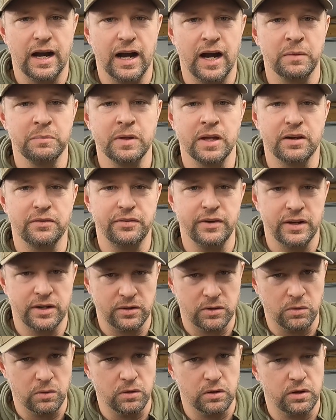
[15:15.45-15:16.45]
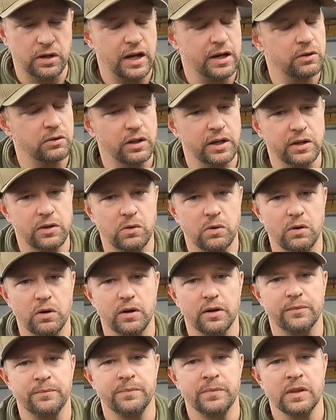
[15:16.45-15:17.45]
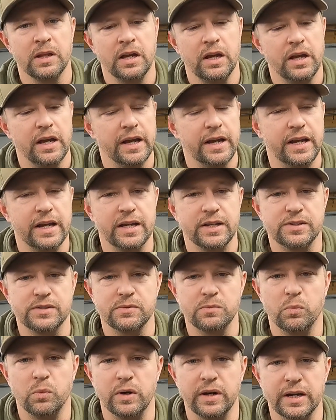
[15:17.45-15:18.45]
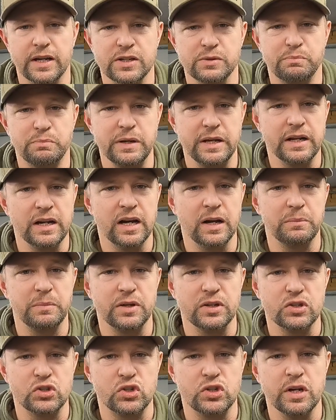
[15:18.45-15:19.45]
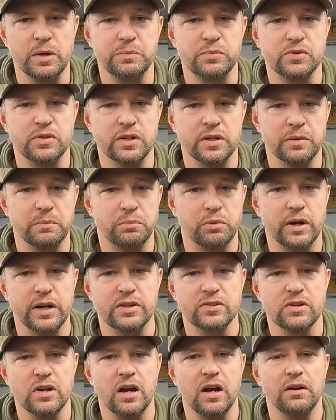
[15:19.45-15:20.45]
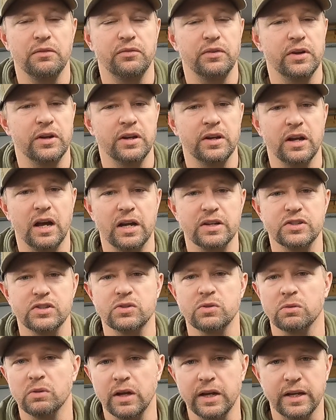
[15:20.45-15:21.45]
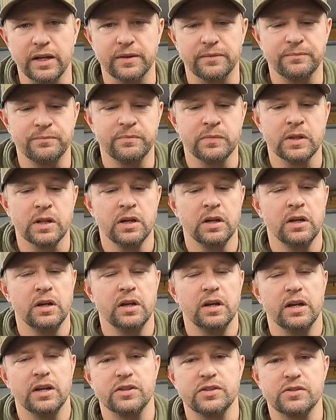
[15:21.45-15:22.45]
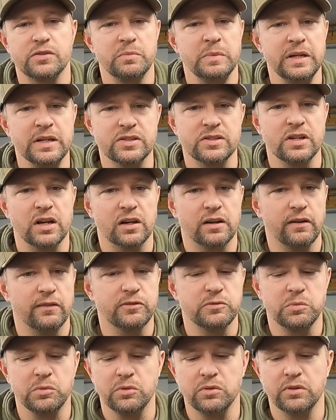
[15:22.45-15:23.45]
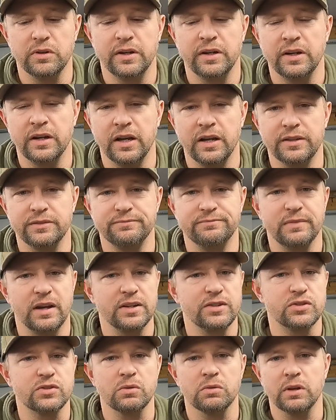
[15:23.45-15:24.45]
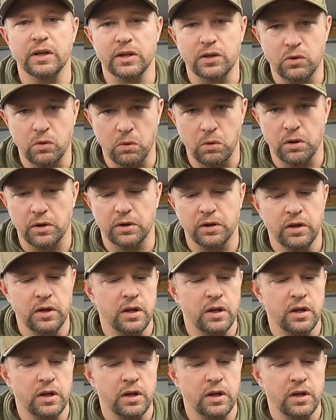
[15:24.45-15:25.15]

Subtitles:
I'm not a fan of cork. I don't like cork. When it gets beat up, it chips and it breaks off, and I just don't like it. To me, it's not comfortable, and I just don't like cork.